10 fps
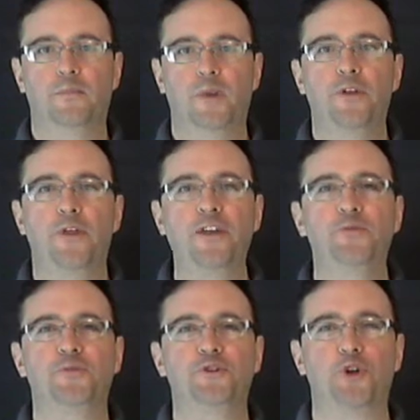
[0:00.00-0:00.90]
Thank
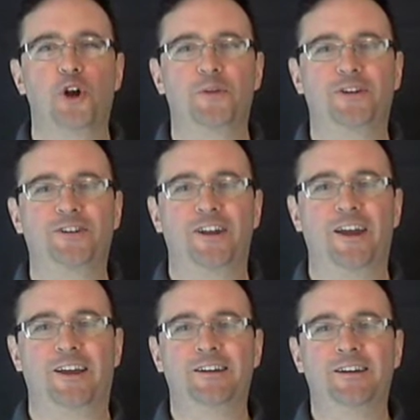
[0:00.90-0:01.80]
you for joining me
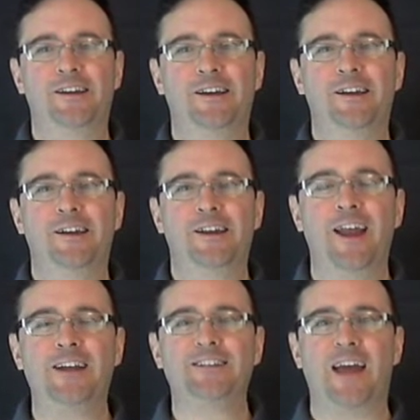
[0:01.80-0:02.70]
today.
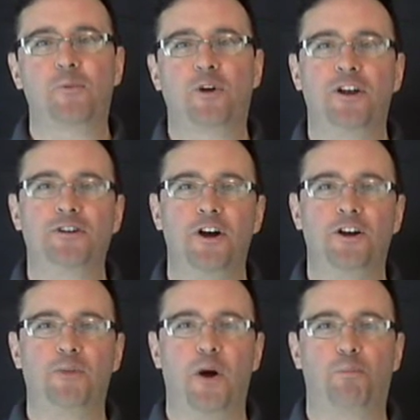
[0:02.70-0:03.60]
Next time we're going to
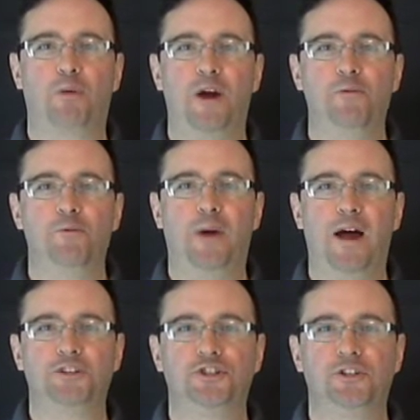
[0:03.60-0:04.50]
talk about proper
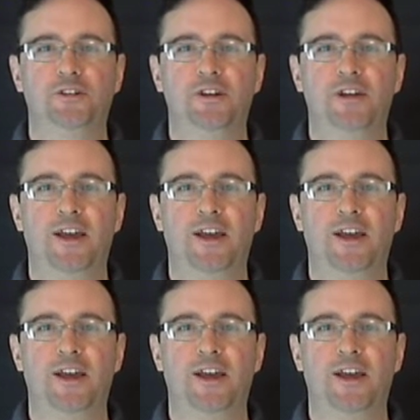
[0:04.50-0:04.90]
posture